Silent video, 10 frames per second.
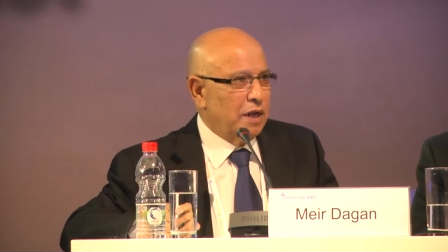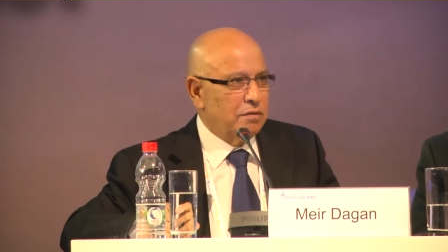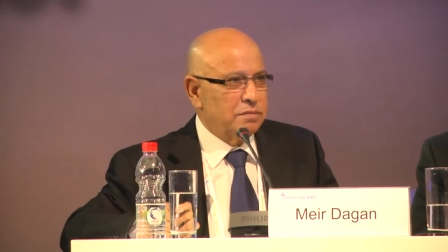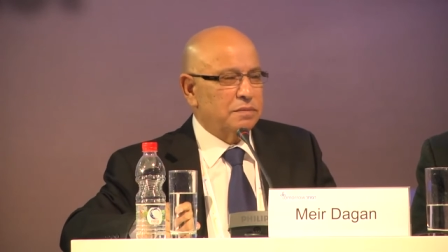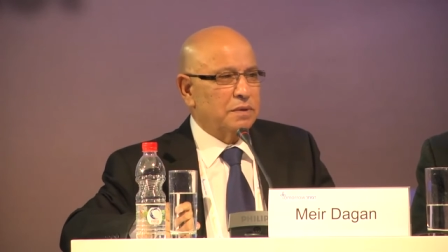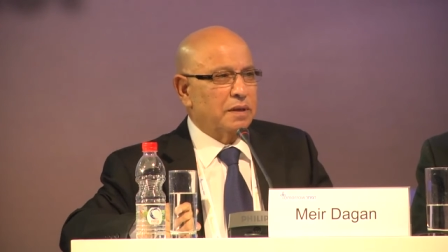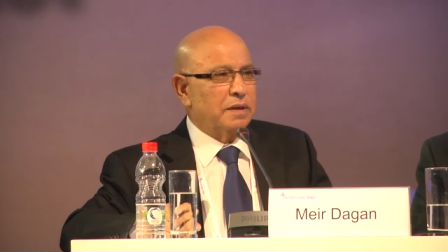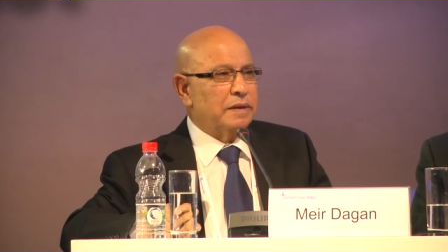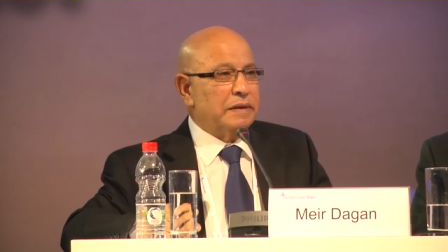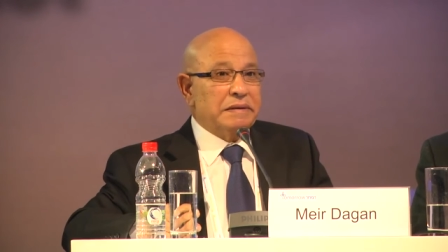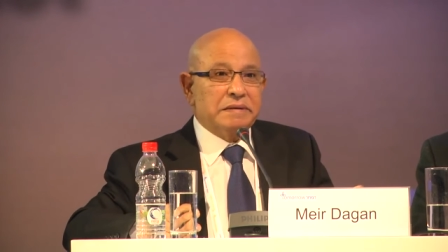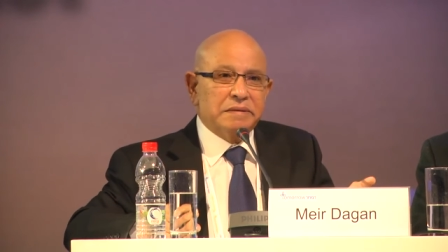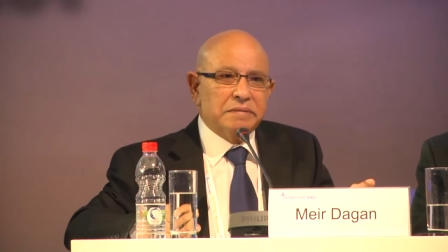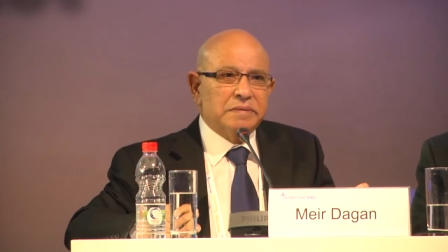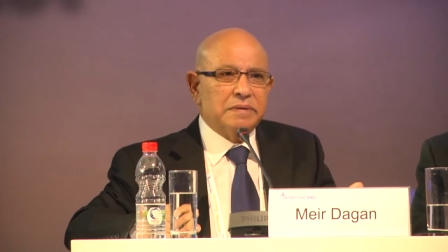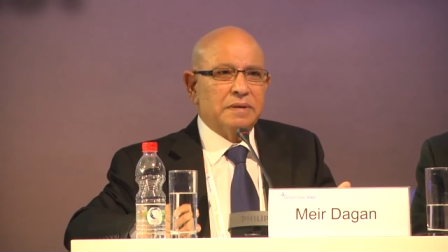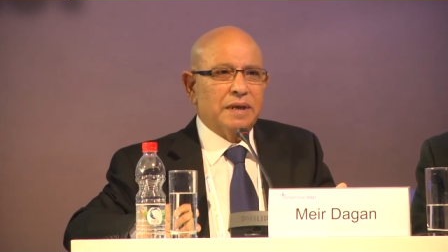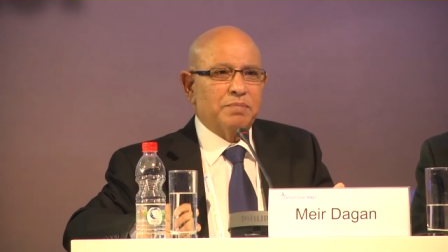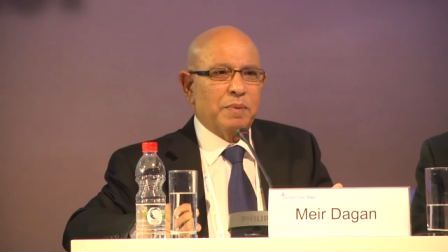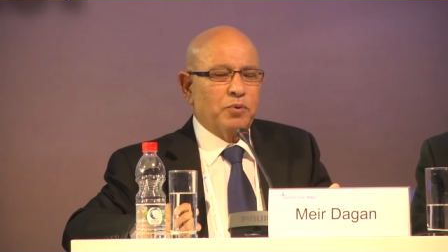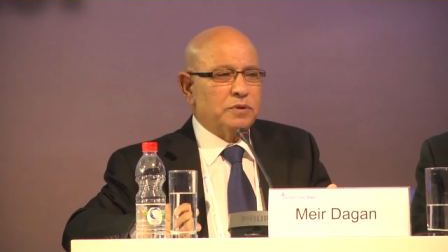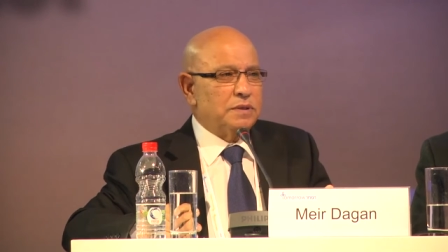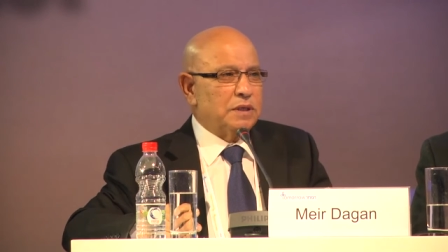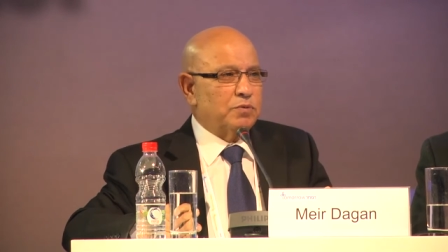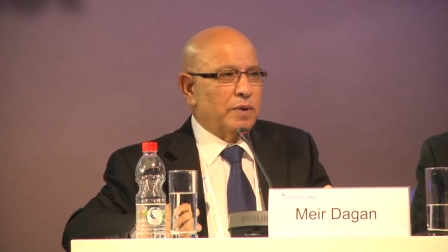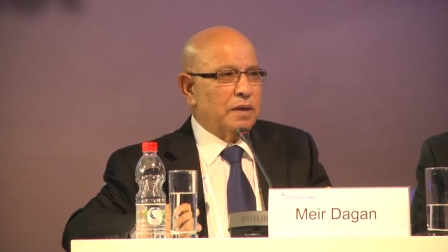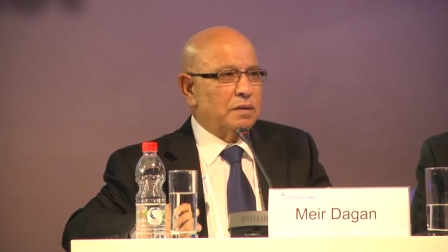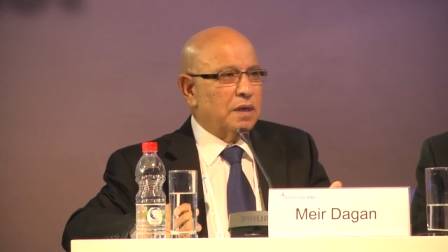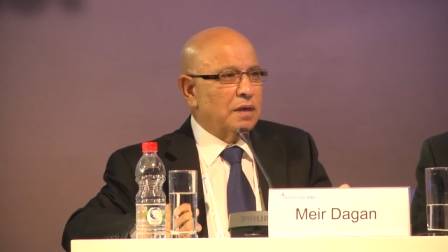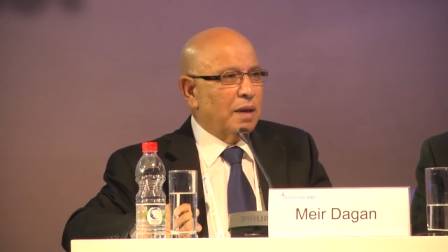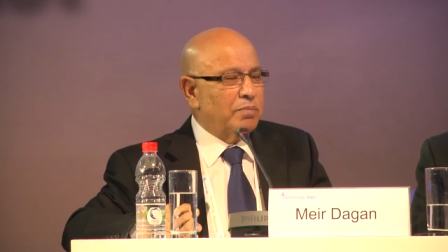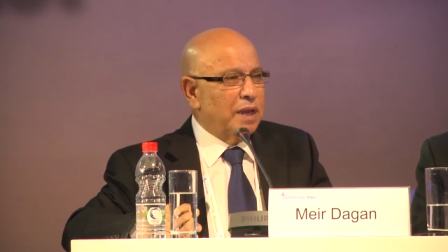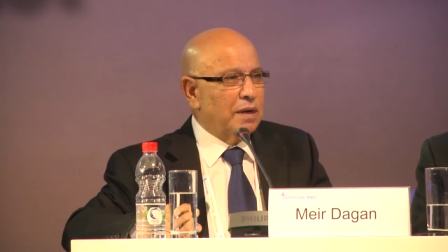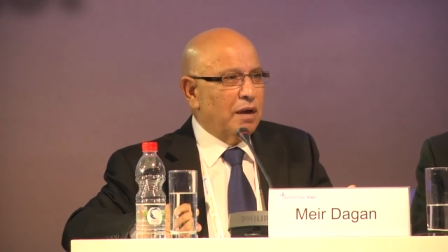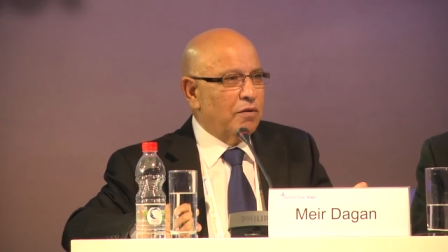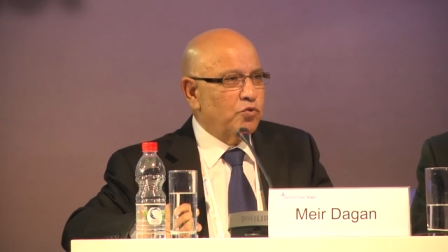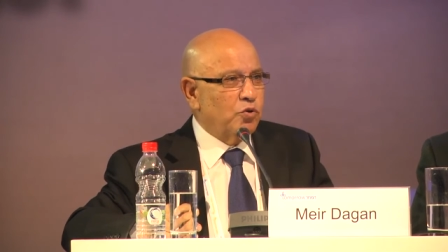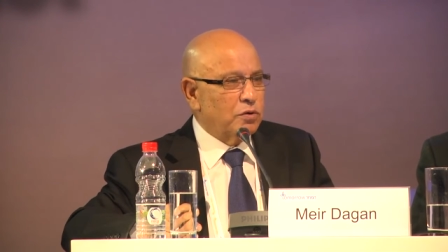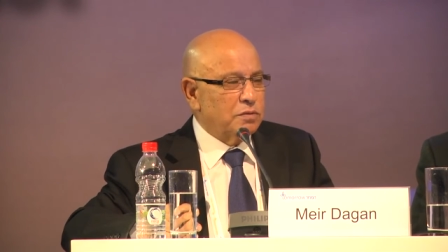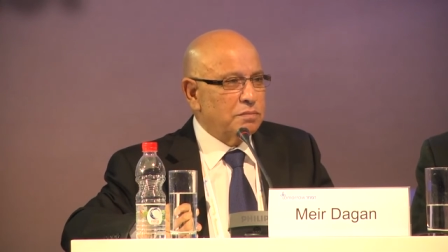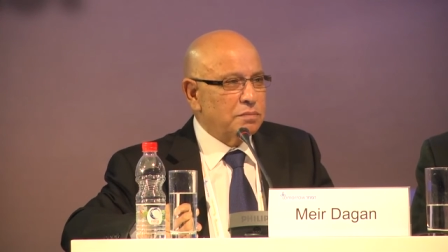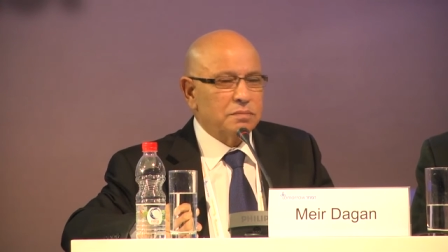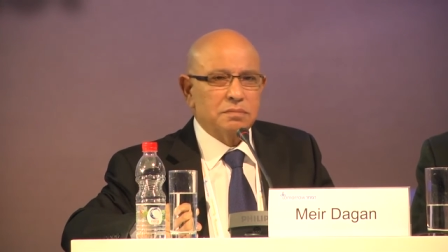down. Let me put it this way, King Abdullah of Jordan,